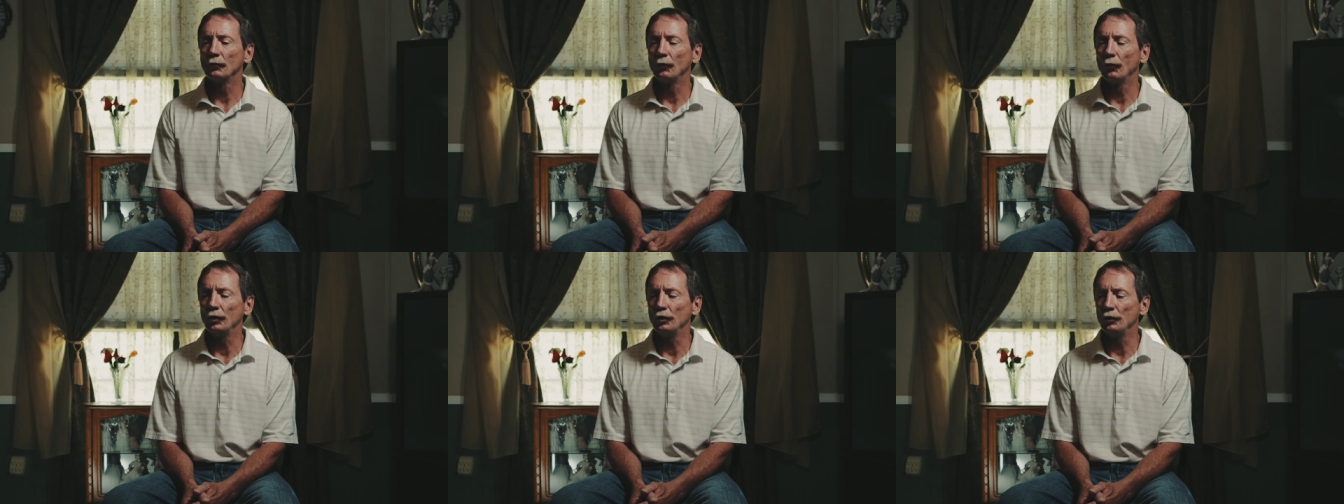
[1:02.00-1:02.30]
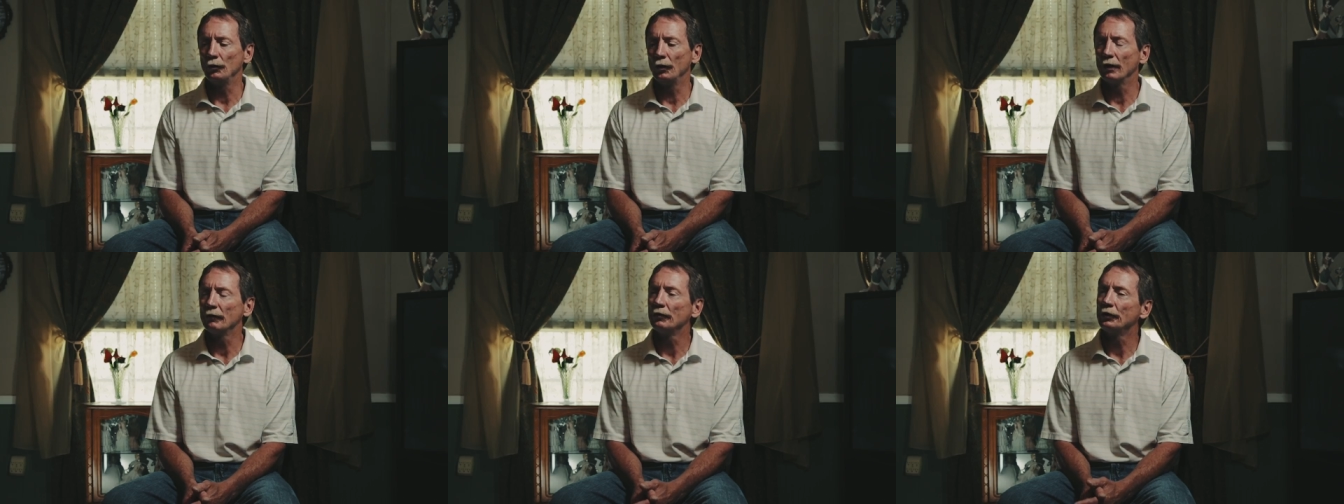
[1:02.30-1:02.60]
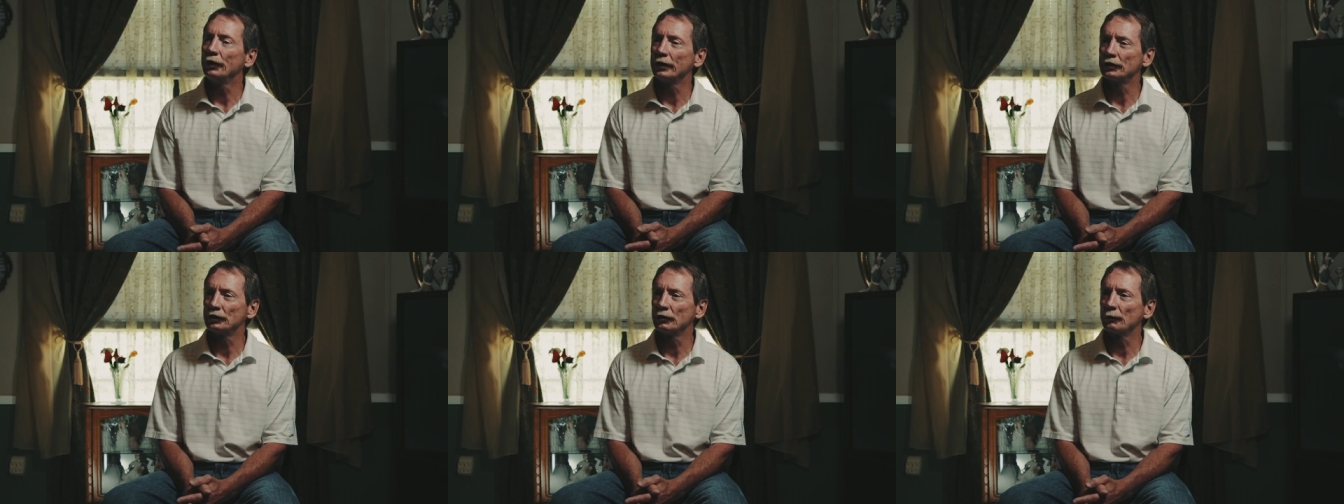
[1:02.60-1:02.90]
When you have
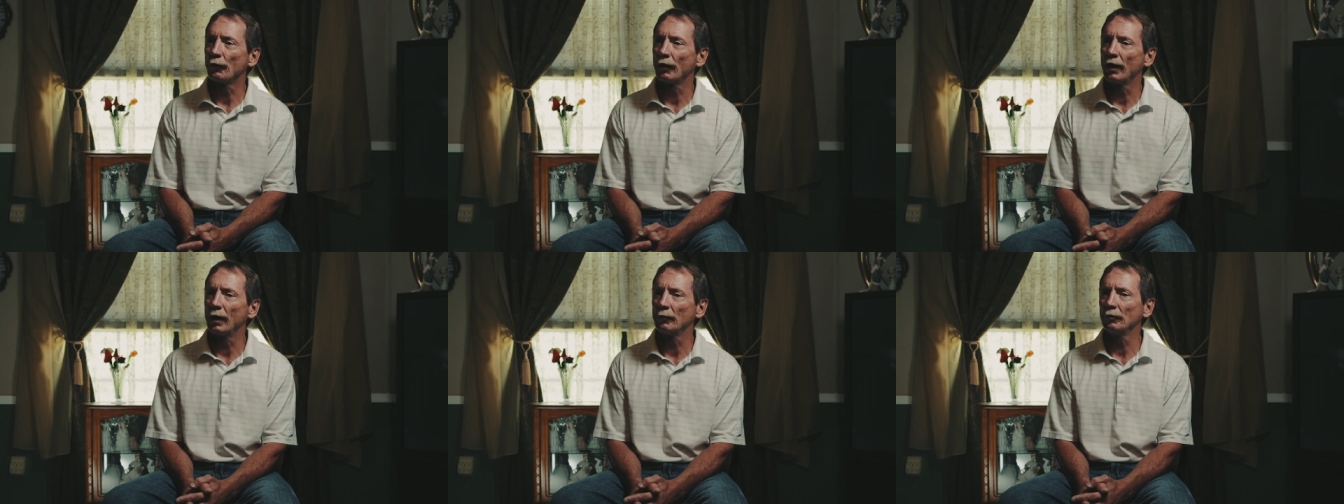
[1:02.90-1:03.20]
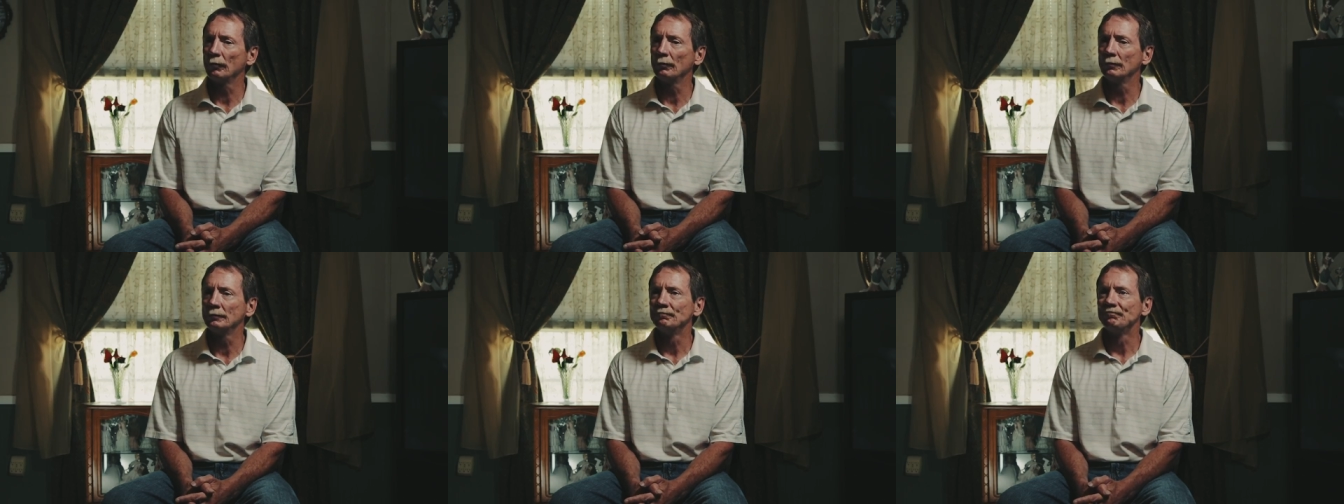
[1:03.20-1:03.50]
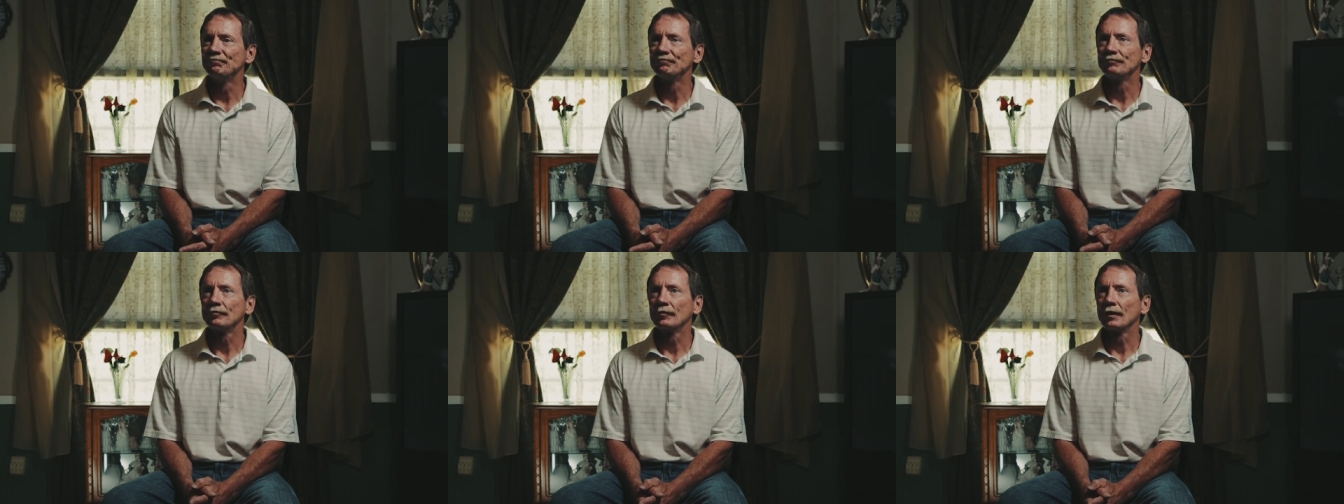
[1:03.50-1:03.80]
addiction problem,
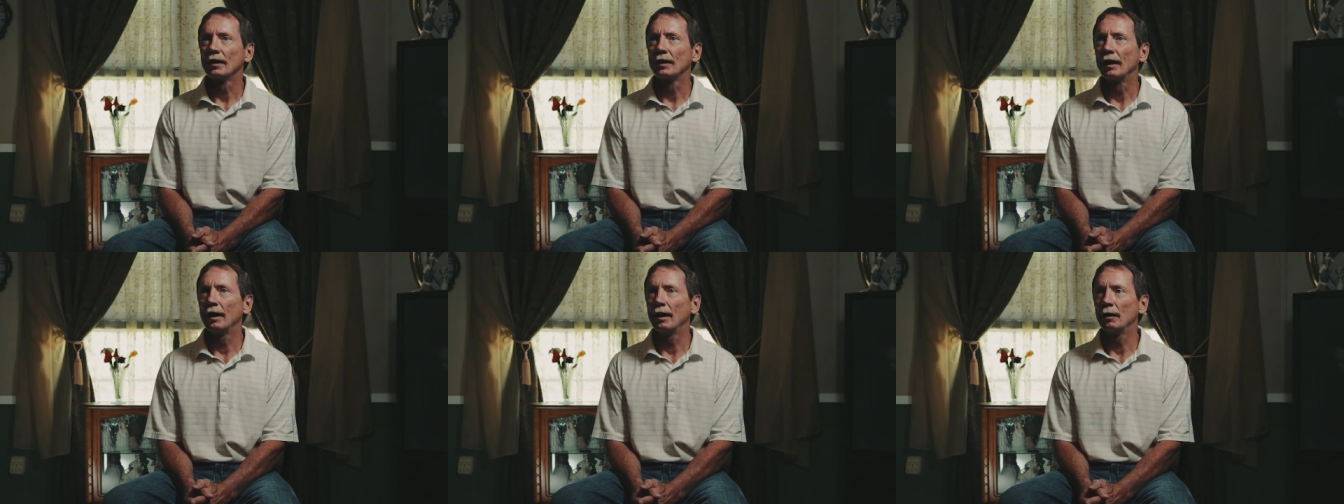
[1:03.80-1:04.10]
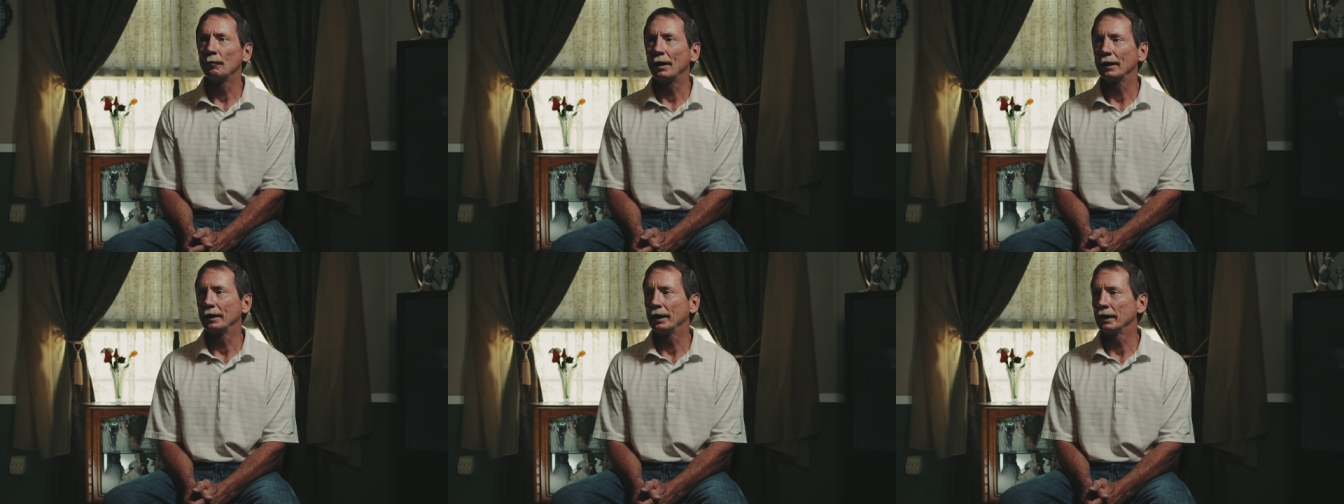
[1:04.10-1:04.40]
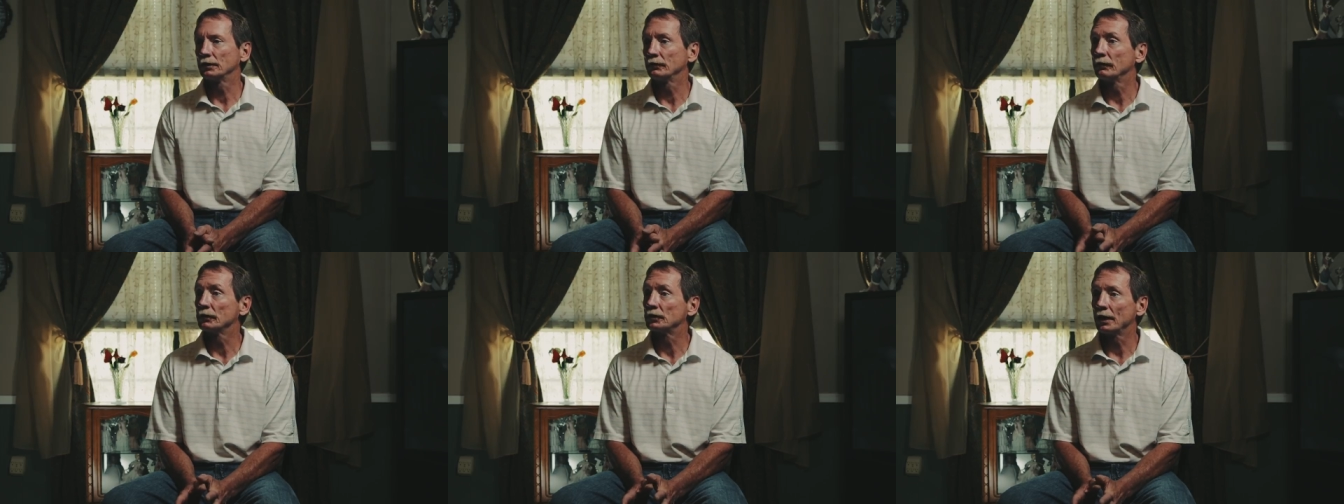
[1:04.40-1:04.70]
um, I
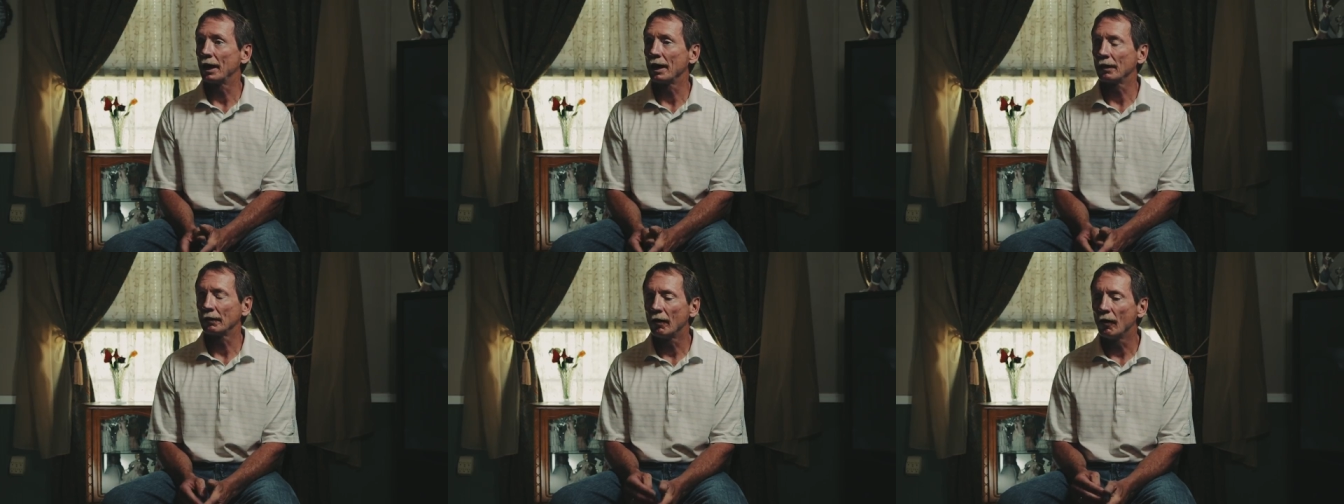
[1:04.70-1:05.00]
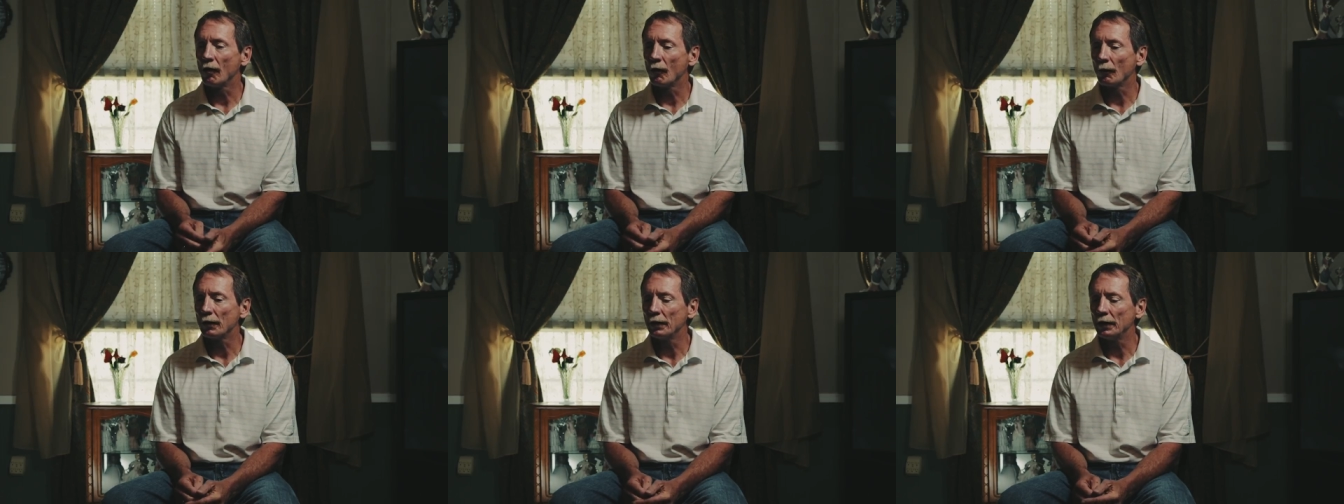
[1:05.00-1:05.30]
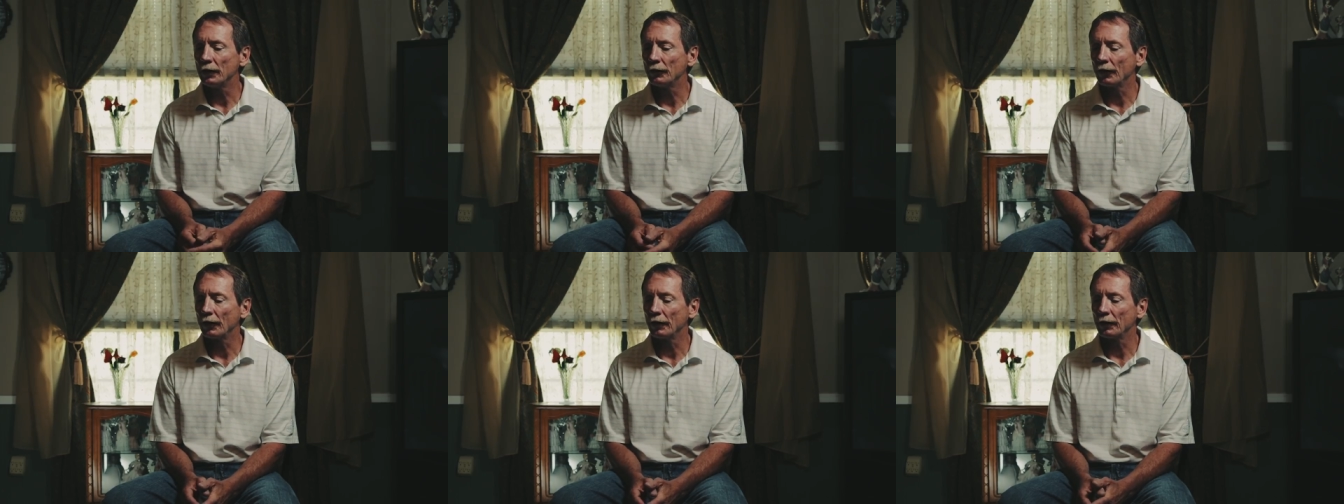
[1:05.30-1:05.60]
guess if it's alcohol or
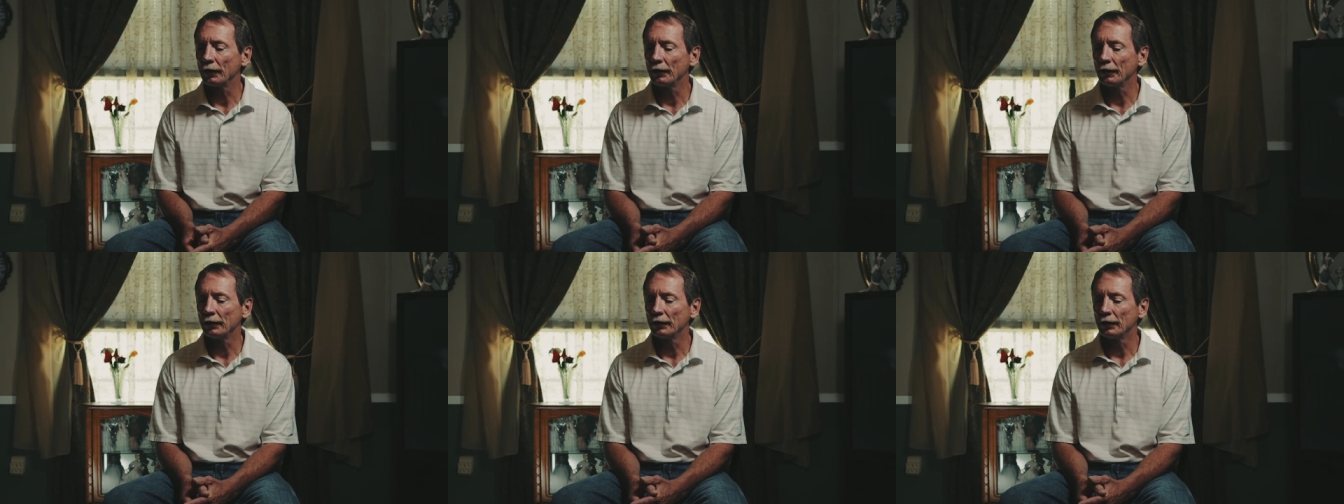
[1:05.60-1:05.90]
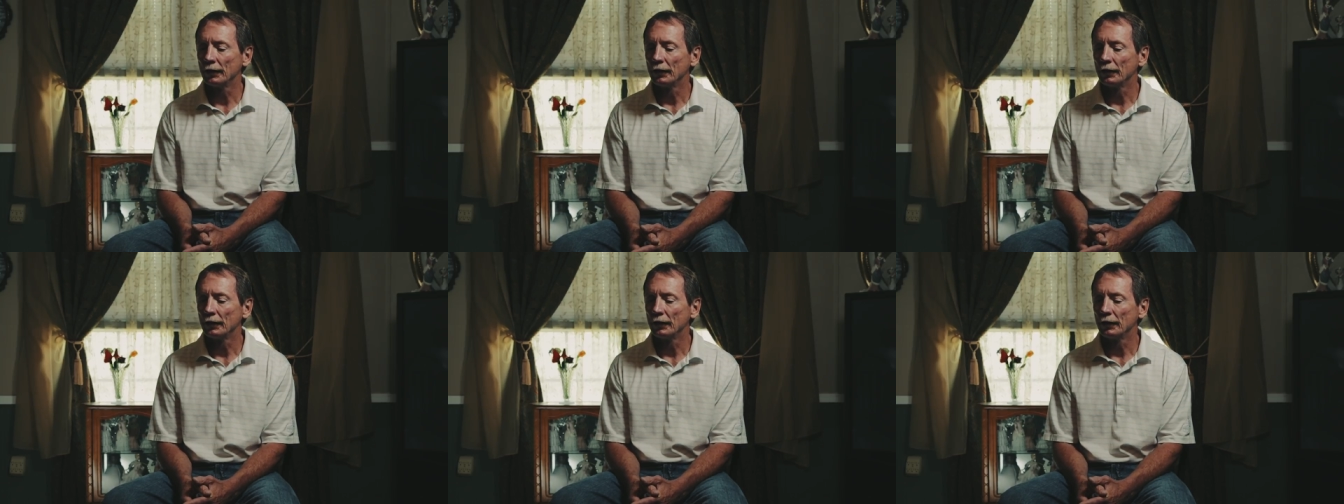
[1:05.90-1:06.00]
anything,